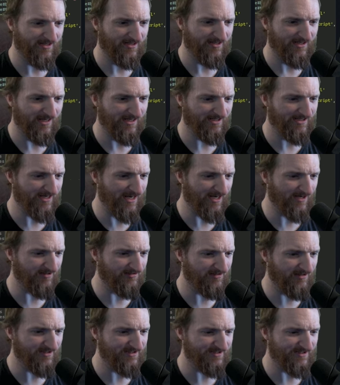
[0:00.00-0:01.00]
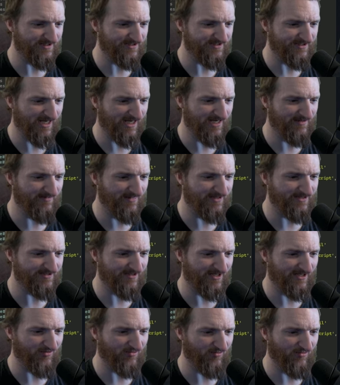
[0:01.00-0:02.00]
It kind of looks the same as
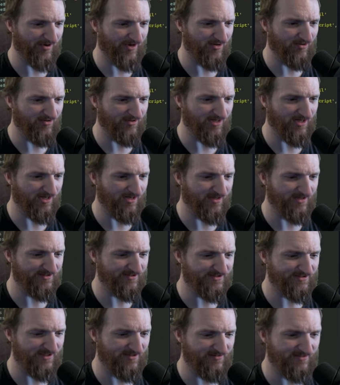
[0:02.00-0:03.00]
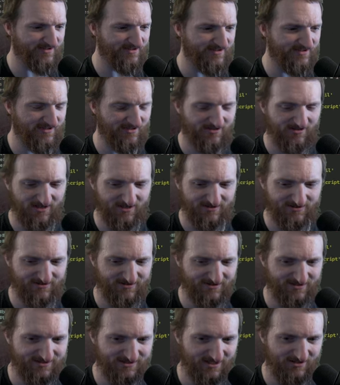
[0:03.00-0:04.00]
like Railgun, so it's not
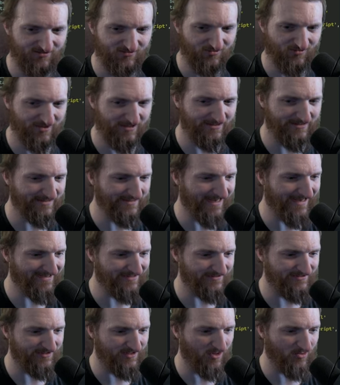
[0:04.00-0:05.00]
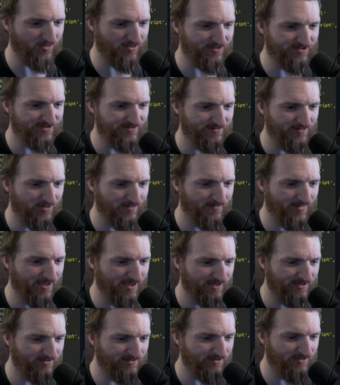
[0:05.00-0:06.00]
it's not really that noticeable,
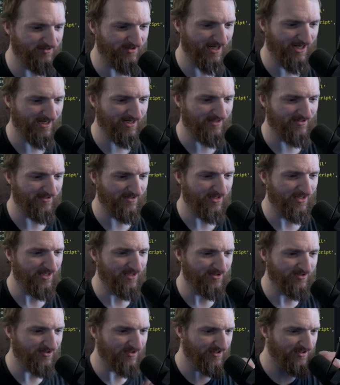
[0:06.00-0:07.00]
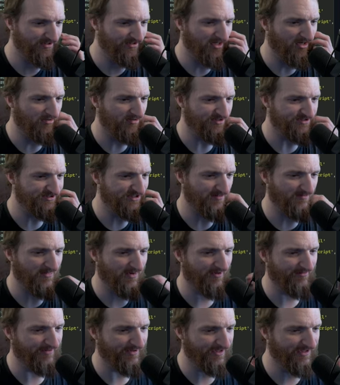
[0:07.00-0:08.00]
but you can you can notice some
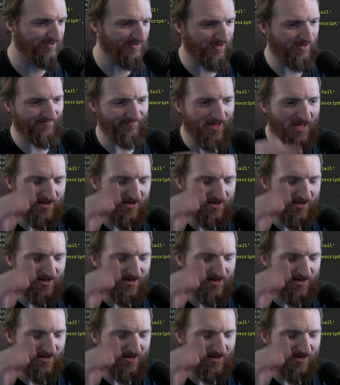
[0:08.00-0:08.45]
of the uh,